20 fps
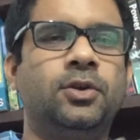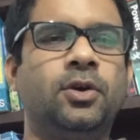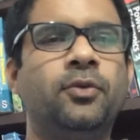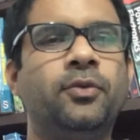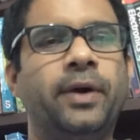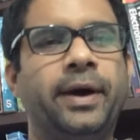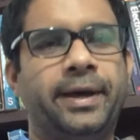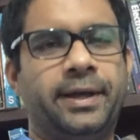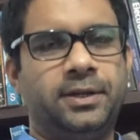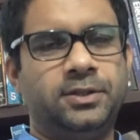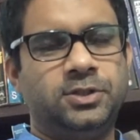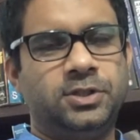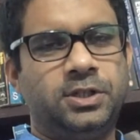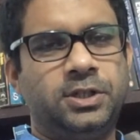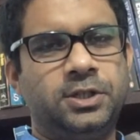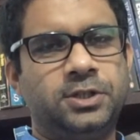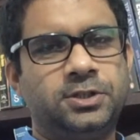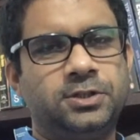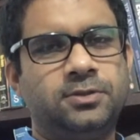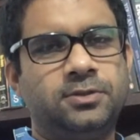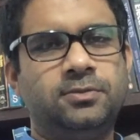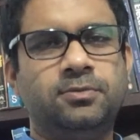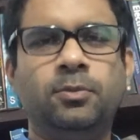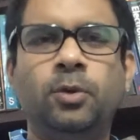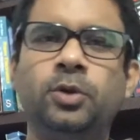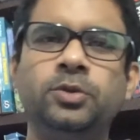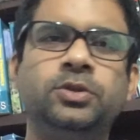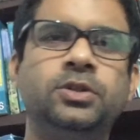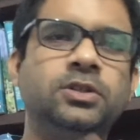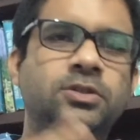of higher education,
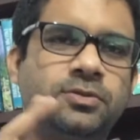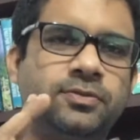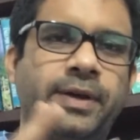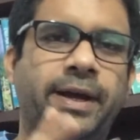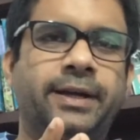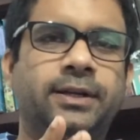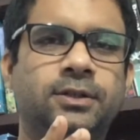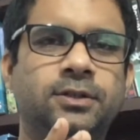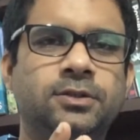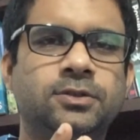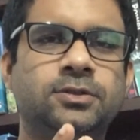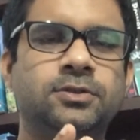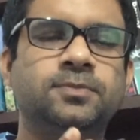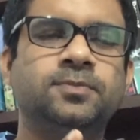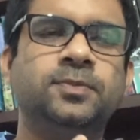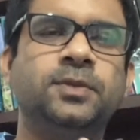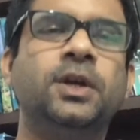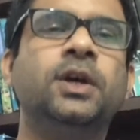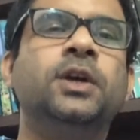both these factors.